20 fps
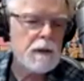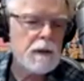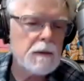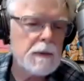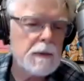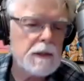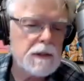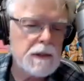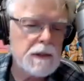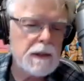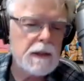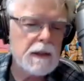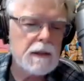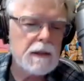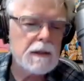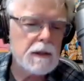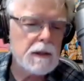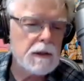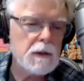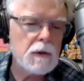machine
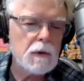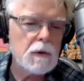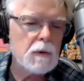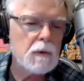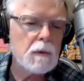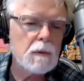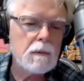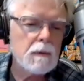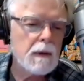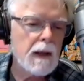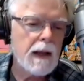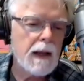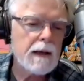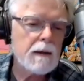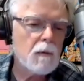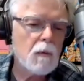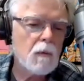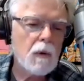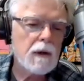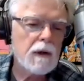to do like
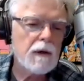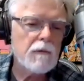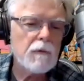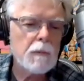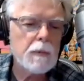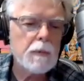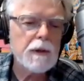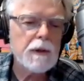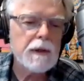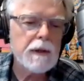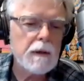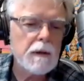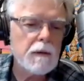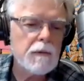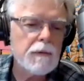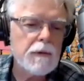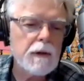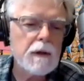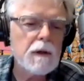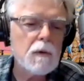whatever particular
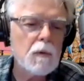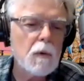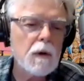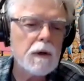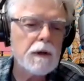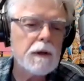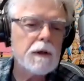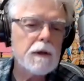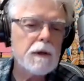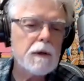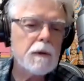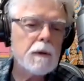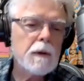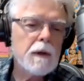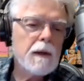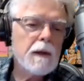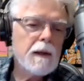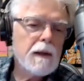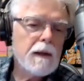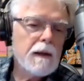thing you want to do.
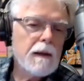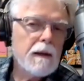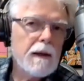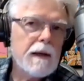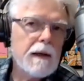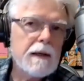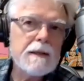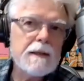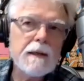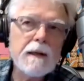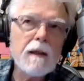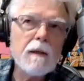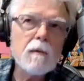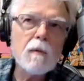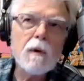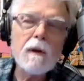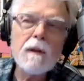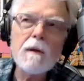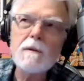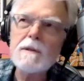It's another
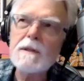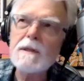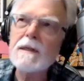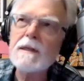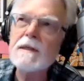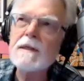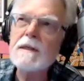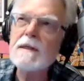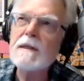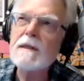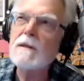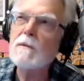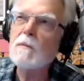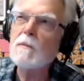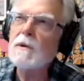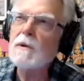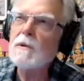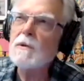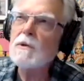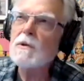one of those instances
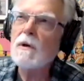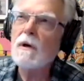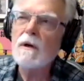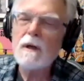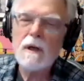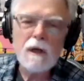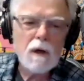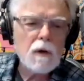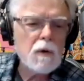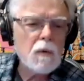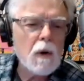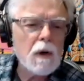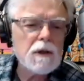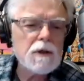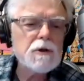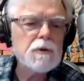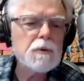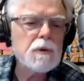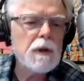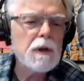where you sort of go to
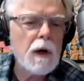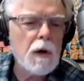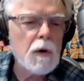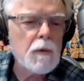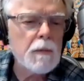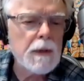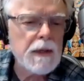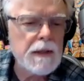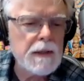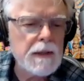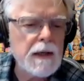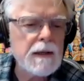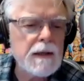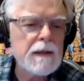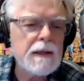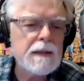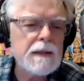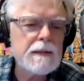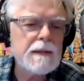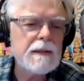what you know, but
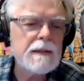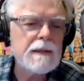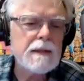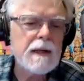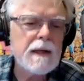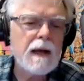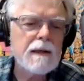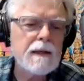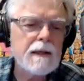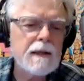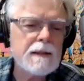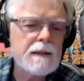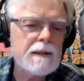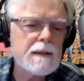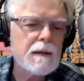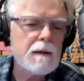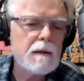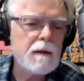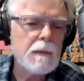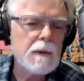it's not
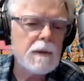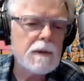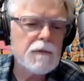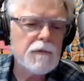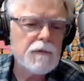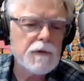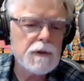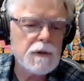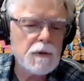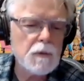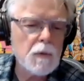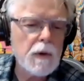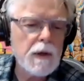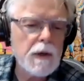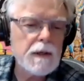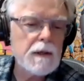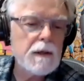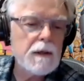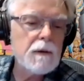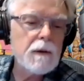necessarily the most efficient way
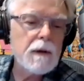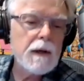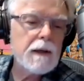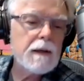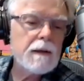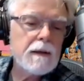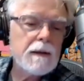to do it.